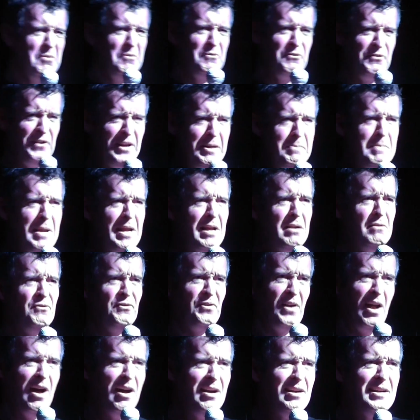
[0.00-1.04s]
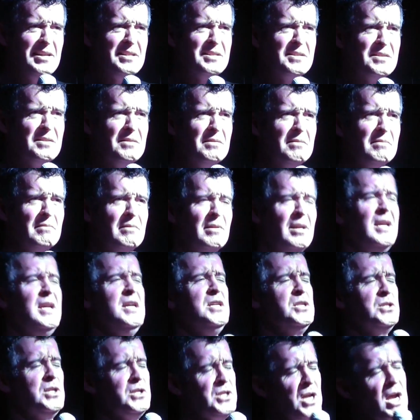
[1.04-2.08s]
Female flies?
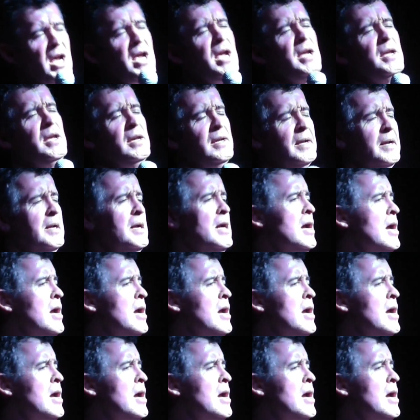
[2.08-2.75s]
She said, yeah.